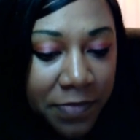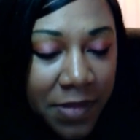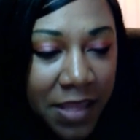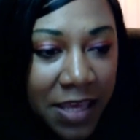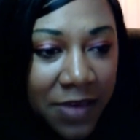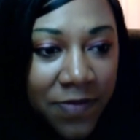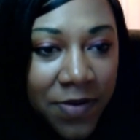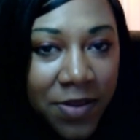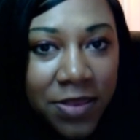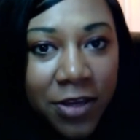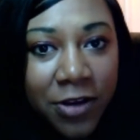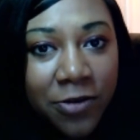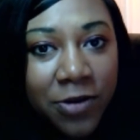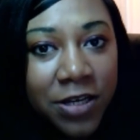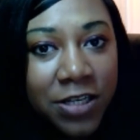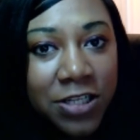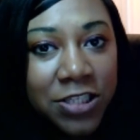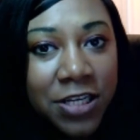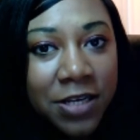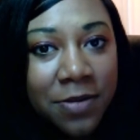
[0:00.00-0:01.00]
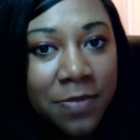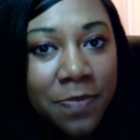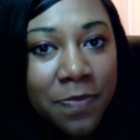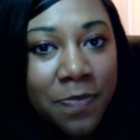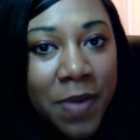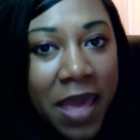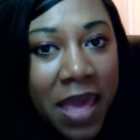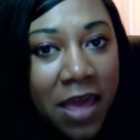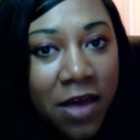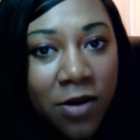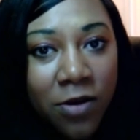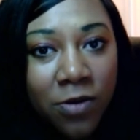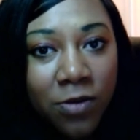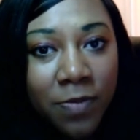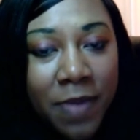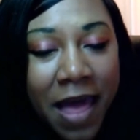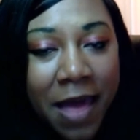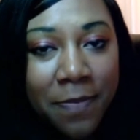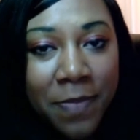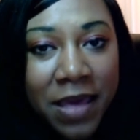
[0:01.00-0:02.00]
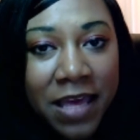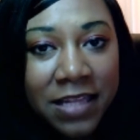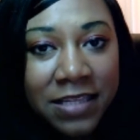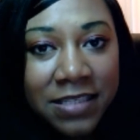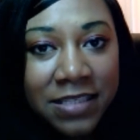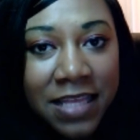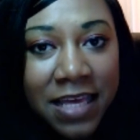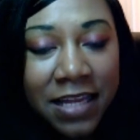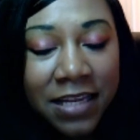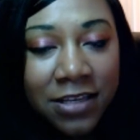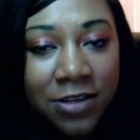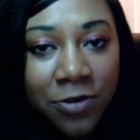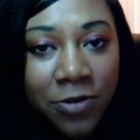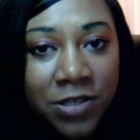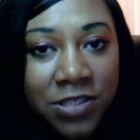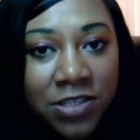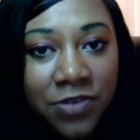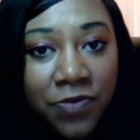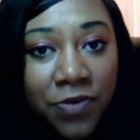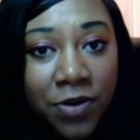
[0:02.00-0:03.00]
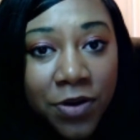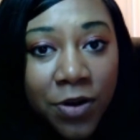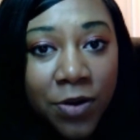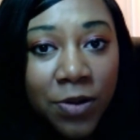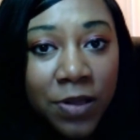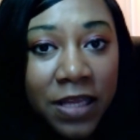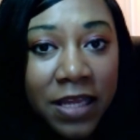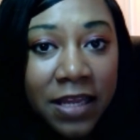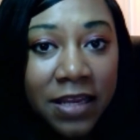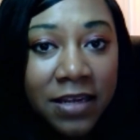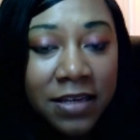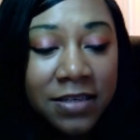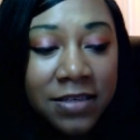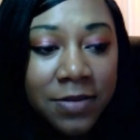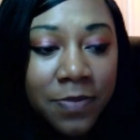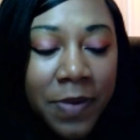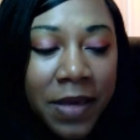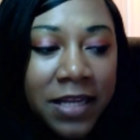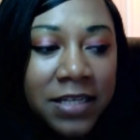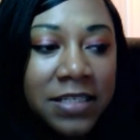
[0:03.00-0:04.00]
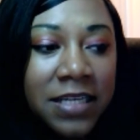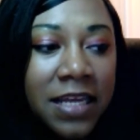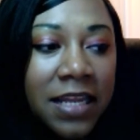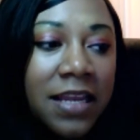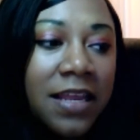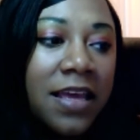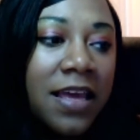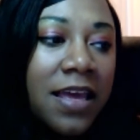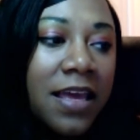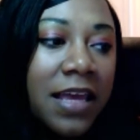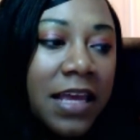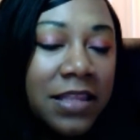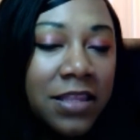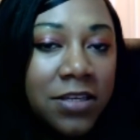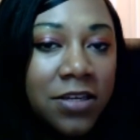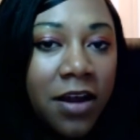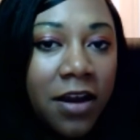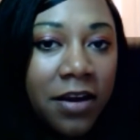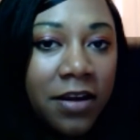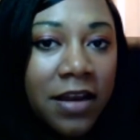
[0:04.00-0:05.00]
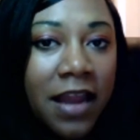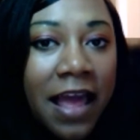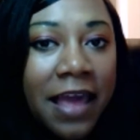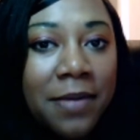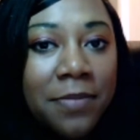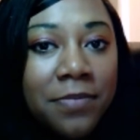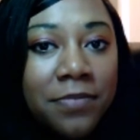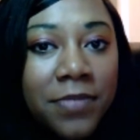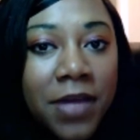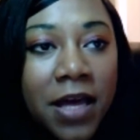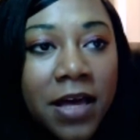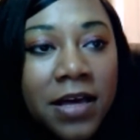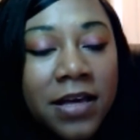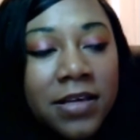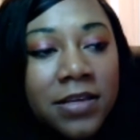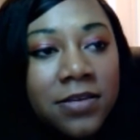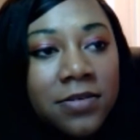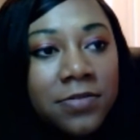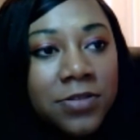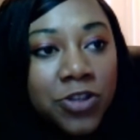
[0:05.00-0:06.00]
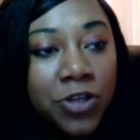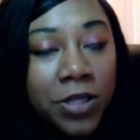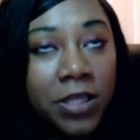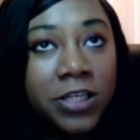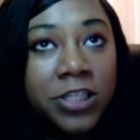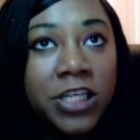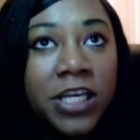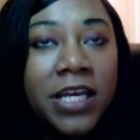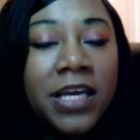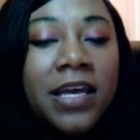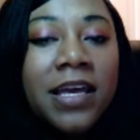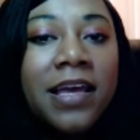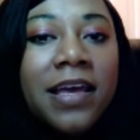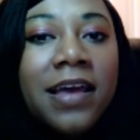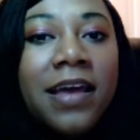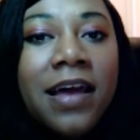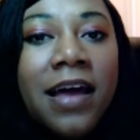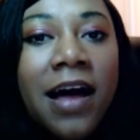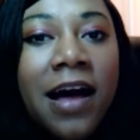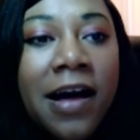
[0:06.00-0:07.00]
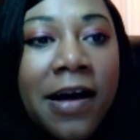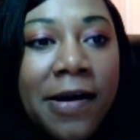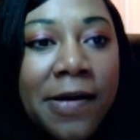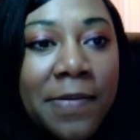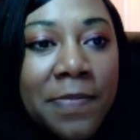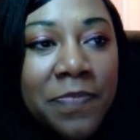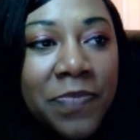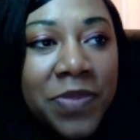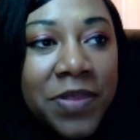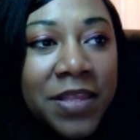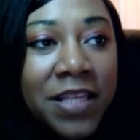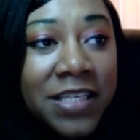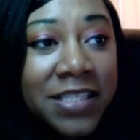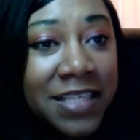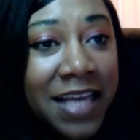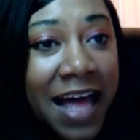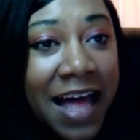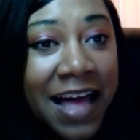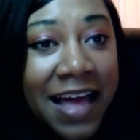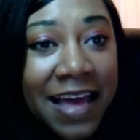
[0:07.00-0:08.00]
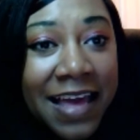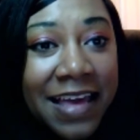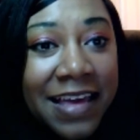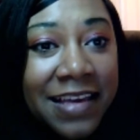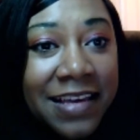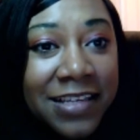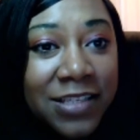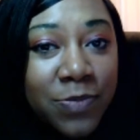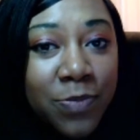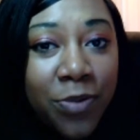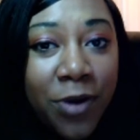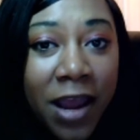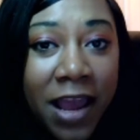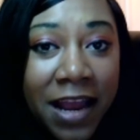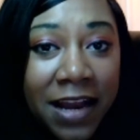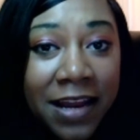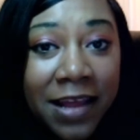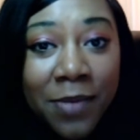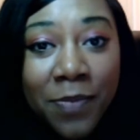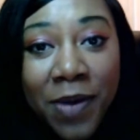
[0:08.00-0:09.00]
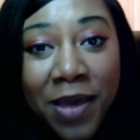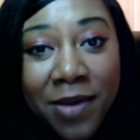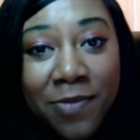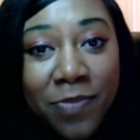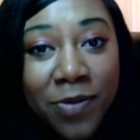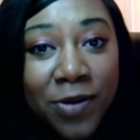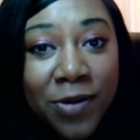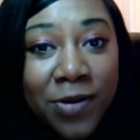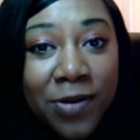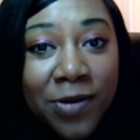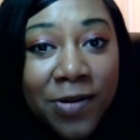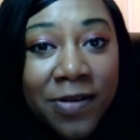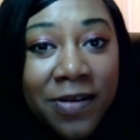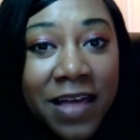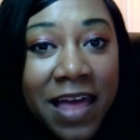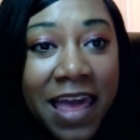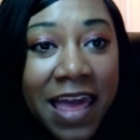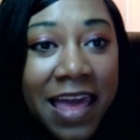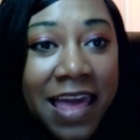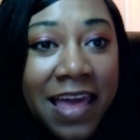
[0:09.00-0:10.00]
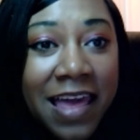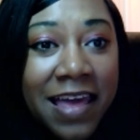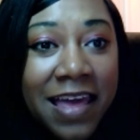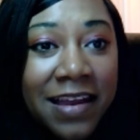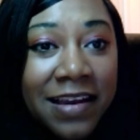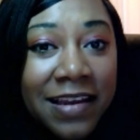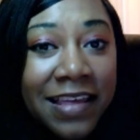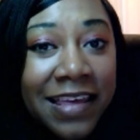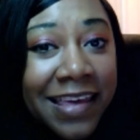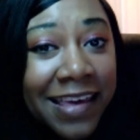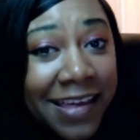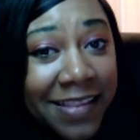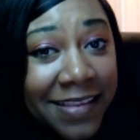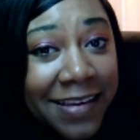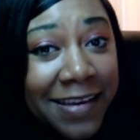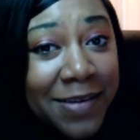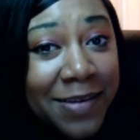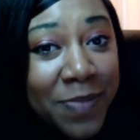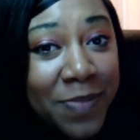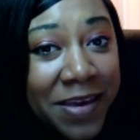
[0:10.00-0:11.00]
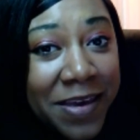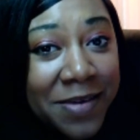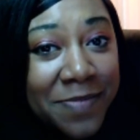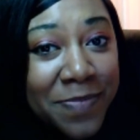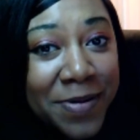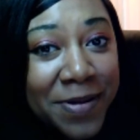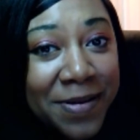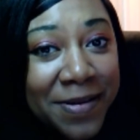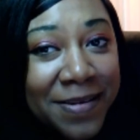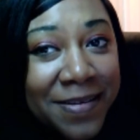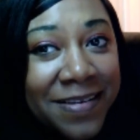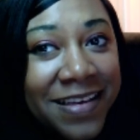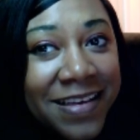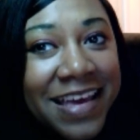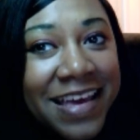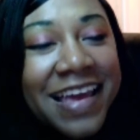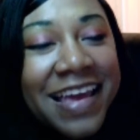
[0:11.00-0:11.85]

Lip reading: even the Christian Bale Batmans that Christopher Nolan depicted in the Dark Knight trilogy. This guy is branding people and killing people